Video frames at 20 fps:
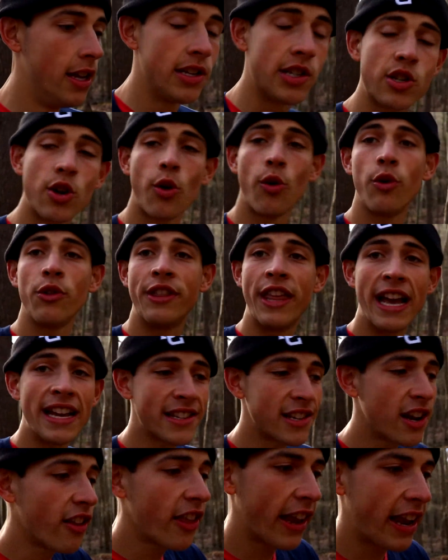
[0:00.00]
So
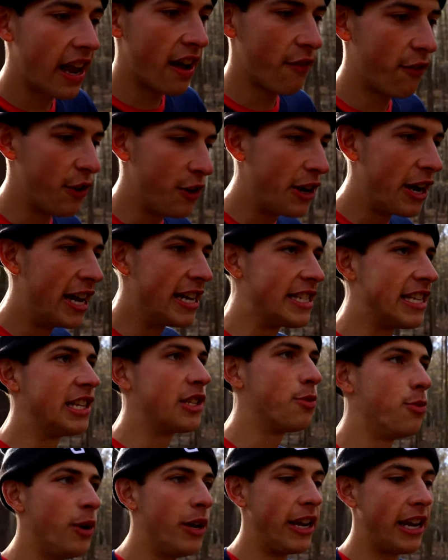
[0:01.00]
that's all I got for you guys
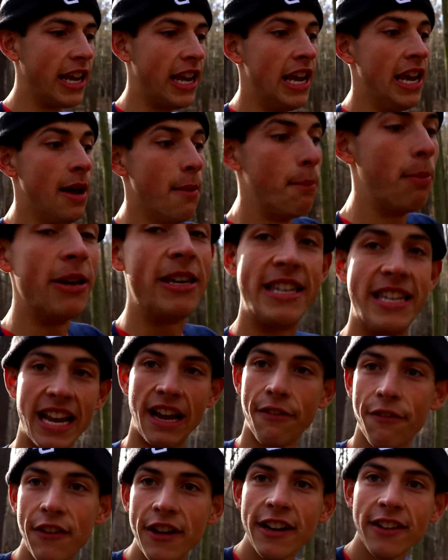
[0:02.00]
this week, but
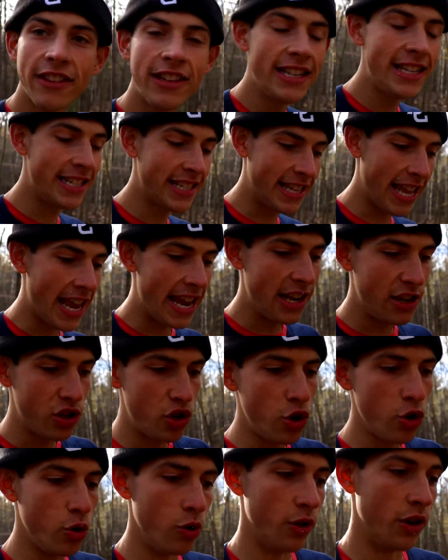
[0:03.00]
definitely stay
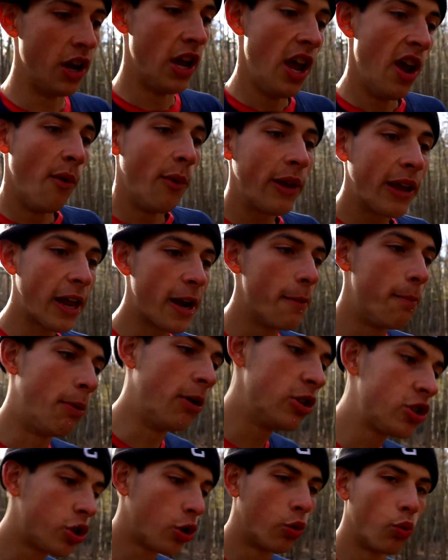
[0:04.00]
tuned. We got a
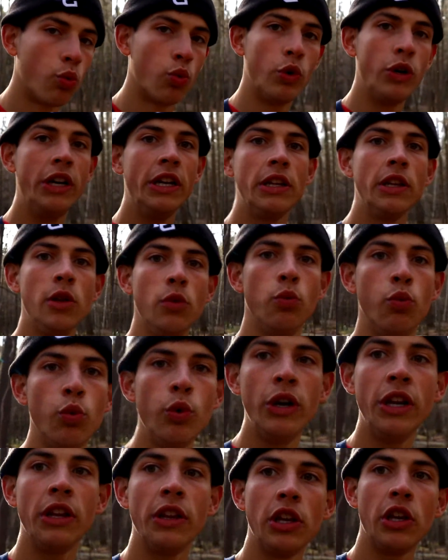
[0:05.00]
bunch of
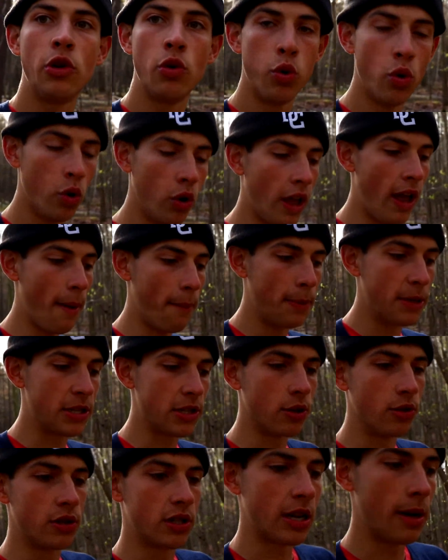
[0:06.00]
really cool
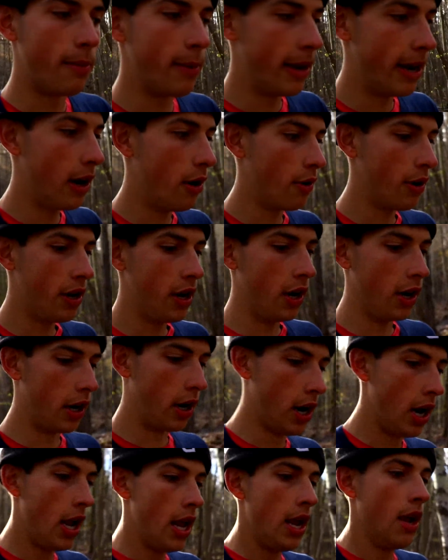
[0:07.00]
episodes coming out
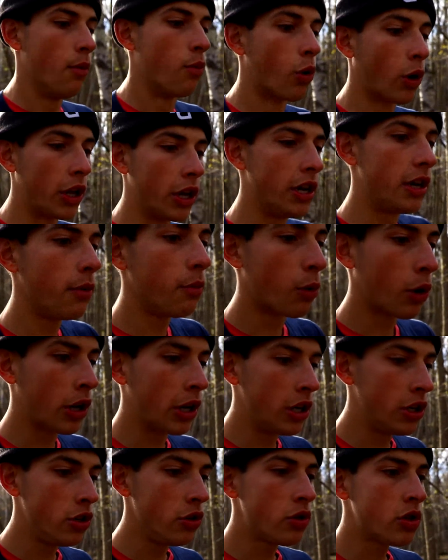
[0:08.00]
here. We're
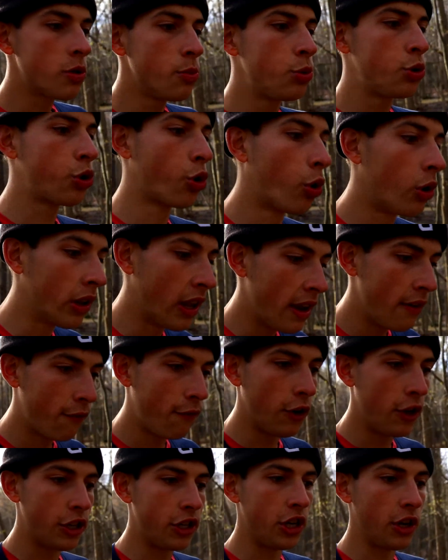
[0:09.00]
gonna do some shoreline
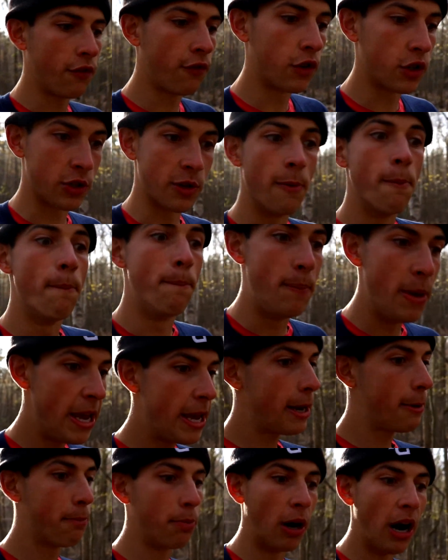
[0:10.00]
fishing for some
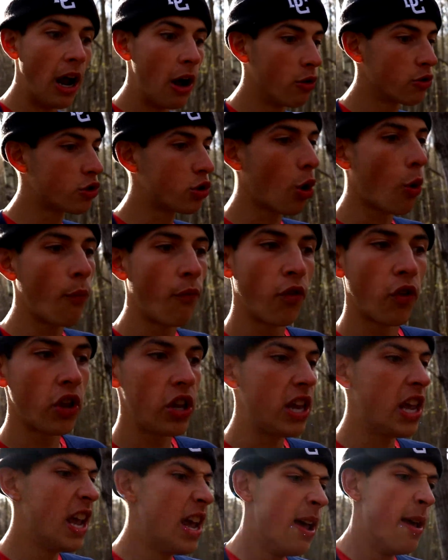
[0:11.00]
big browns, hopefully,